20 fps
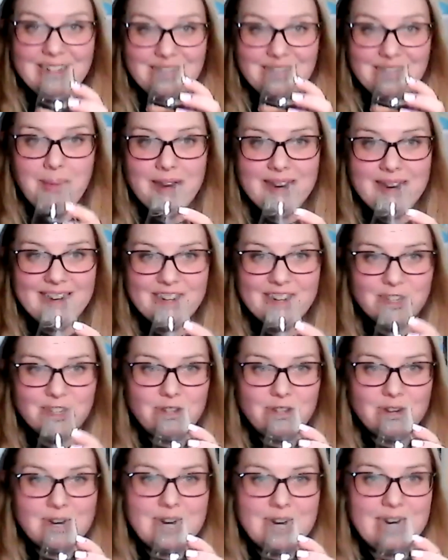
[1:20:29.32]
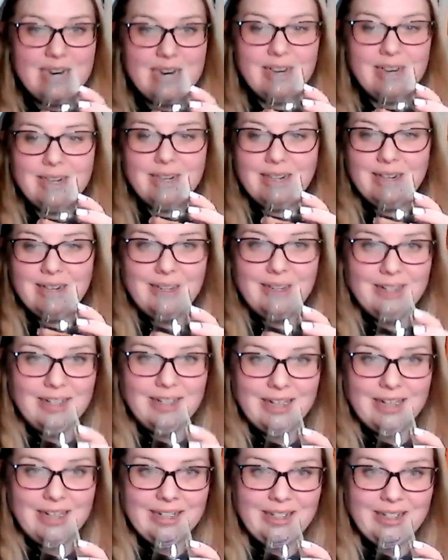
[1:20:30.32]
I'm in industry uh,
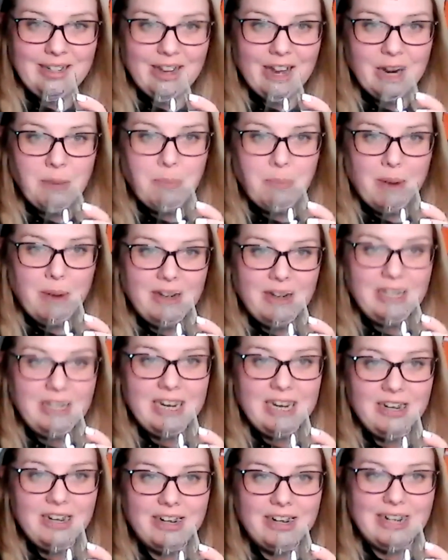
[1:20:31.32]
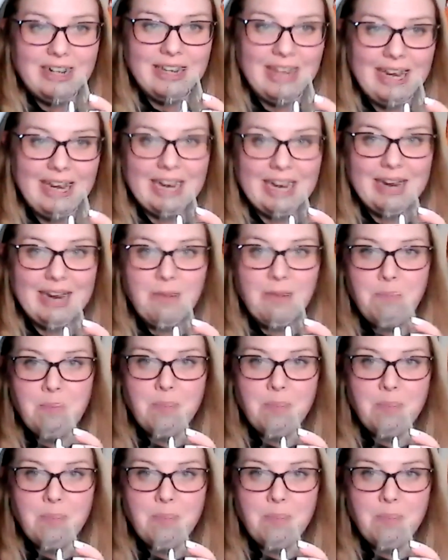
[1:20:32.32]
and not a bartender. Like, I.